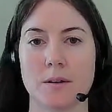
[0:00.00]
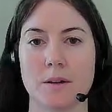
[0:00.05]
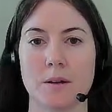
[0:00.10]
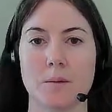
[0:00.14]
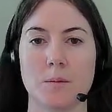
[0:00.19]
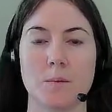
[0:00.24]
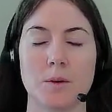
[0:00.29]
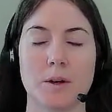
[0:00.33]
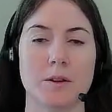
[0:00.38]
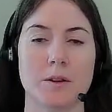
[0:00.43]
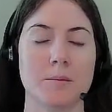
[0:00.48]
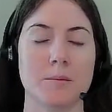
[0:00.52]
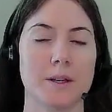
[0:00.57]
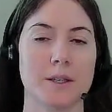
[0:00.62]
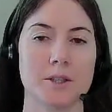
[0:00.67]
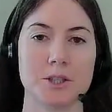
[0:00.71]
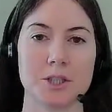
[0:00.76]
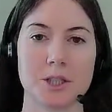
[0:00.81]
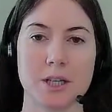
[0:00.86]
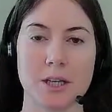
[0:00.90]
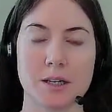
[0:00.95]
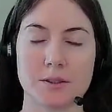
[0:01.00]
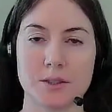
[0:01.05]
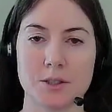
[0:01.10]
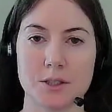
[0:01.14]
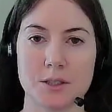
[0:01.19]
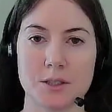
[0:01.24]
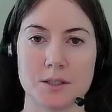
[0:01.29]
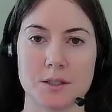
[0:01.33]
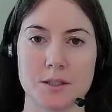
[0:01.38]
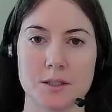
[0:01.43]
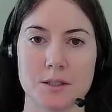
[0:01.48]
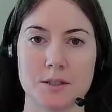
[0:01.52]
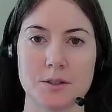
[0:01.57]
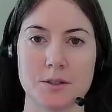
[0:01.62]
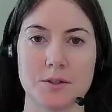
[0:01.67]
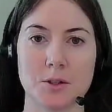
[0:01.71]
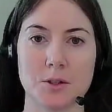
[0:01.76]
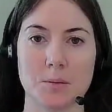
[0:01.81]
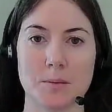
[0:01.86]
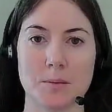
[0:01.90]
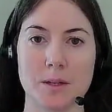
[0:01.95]
one of the biggest challenges is
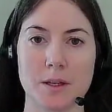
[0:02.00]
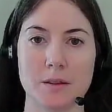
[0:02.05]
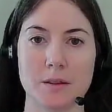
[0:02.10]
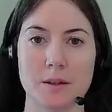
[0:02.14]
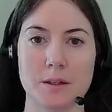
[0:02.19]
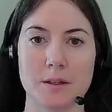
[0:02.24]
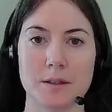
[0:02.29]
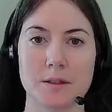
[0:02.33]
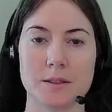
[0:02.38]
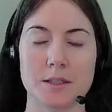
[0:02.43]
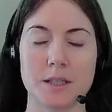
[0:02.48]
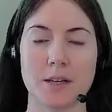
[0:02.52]
determining the